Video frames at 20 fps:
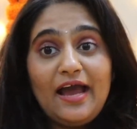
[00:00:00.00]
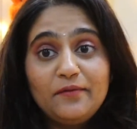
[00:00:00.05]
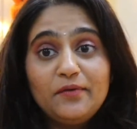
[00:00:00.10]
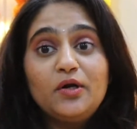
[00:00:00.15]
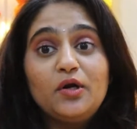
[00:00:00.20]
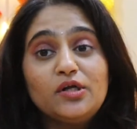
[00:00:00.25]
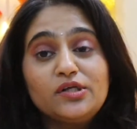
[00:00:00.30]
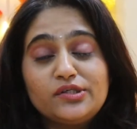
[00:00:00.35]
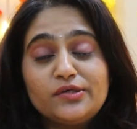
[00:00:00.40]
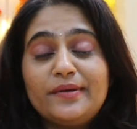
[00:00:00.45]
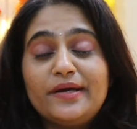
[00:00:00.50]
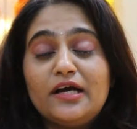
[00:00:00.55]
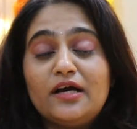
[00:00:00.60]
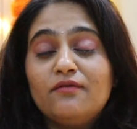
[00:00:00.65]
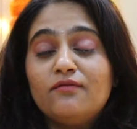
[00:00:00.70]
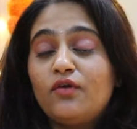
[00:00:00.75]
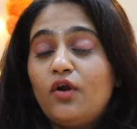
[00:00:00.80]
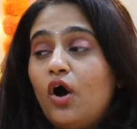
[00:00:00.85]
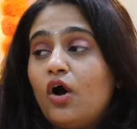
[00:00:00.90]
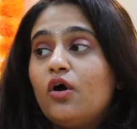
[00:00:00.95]
I will also make a
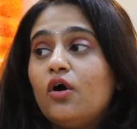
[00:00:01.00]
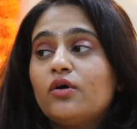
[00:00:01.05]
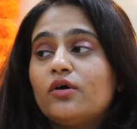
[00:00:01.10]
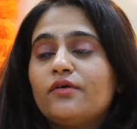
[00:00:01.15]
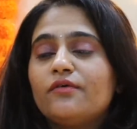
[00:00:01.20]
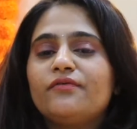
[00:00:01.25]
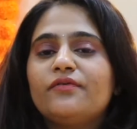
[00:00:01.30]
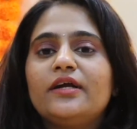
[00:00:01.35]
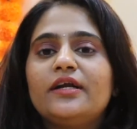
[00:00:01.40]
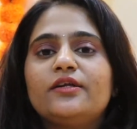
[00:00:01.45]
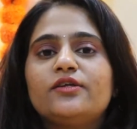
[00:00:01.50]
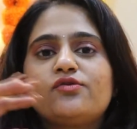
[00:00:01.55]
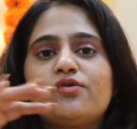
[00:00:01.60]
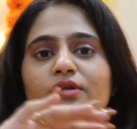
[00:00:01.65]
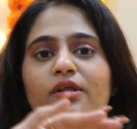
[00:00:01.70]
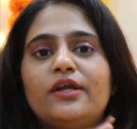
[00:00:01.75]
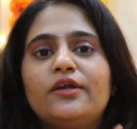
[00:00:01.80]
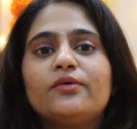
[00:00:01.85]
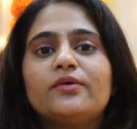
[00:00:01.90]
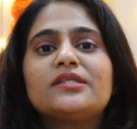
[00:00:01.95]
vlog out of it so
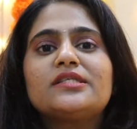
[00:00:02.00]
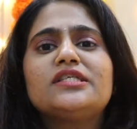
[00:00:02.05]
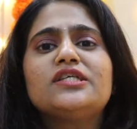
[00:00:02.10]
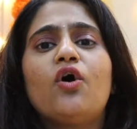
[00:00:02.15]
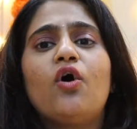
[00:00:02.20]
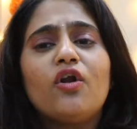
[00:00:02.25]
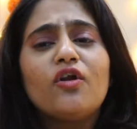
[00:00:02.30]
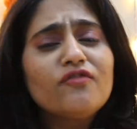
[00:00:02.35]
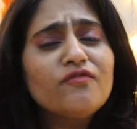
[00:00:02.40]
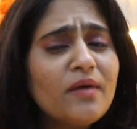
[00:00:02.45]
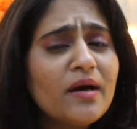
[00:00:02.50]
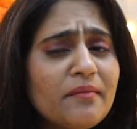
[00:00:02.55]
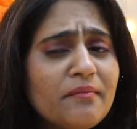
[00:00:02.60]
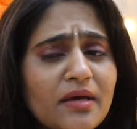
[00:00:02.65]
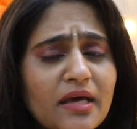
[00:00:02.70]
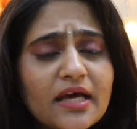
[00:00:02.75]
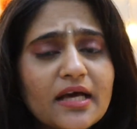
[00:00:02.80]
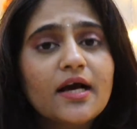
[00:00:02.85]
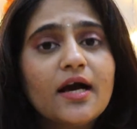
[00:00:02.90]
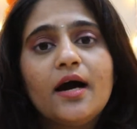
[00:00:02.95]
that you can see all of my
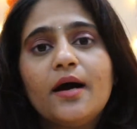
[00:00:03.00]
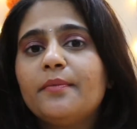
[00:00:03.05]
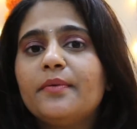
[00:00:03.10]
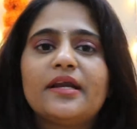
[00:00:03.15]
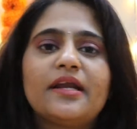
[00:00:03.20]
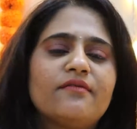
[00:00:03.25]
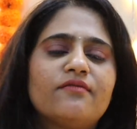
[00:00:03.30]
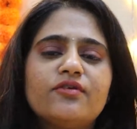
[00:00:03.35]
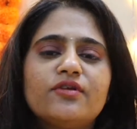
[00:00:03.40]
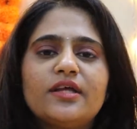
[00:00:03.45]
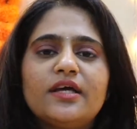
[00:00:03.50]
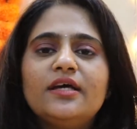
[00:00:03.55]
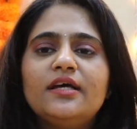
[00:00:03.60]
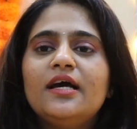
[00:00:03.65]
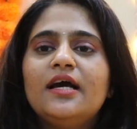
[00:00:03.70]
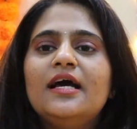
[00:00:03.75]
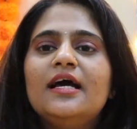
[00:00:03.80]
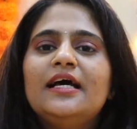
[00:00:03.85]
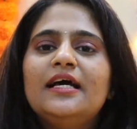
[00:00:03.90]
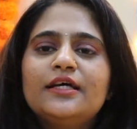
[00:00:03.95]
makeup and everything
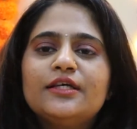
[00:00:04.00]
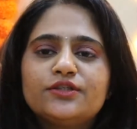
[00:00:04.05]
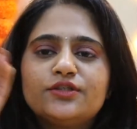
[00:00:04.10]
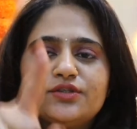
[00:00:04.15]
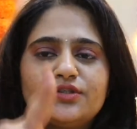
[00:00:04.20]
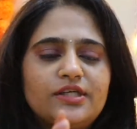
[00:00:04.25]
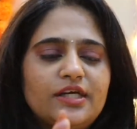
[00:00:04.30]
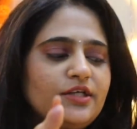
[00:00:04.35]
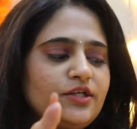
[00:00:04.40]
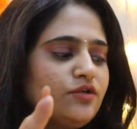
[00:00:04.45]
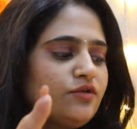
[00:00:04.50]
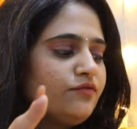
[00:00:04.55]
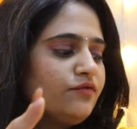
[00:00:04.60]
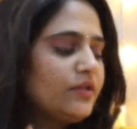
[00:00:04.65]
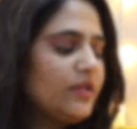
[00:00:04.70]
so stay tuned for